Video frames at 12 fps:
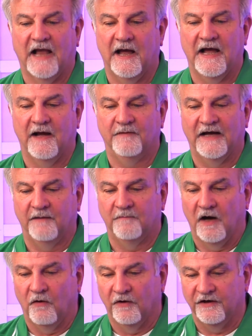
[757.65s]

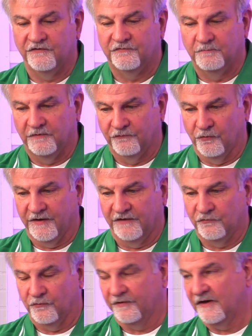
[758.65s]
I'm always, before
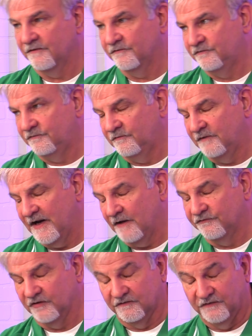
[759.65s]
they tore
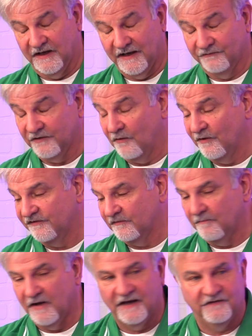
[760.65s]
down Chick-fil-A, I was
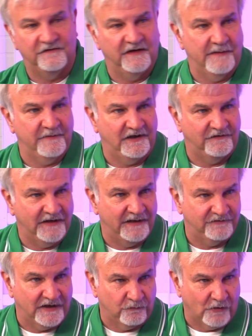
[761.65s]
always amazed at how many
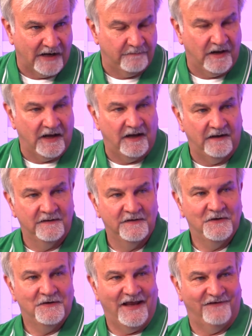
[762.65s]
times I'd ride by
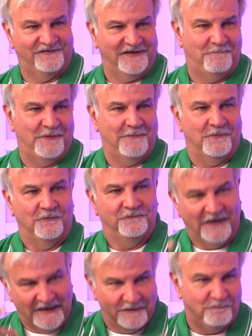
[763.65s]
and see people
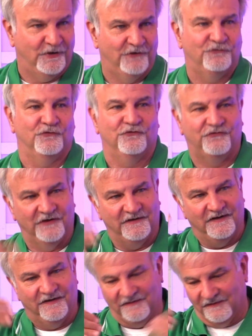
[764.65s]
taking pictures,
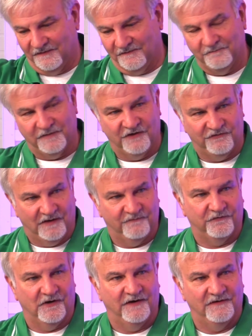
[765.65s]
sitting in the bench
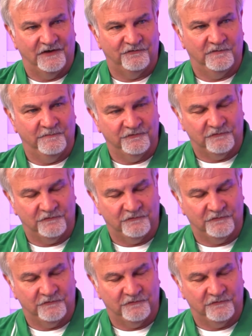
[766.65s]
up front next to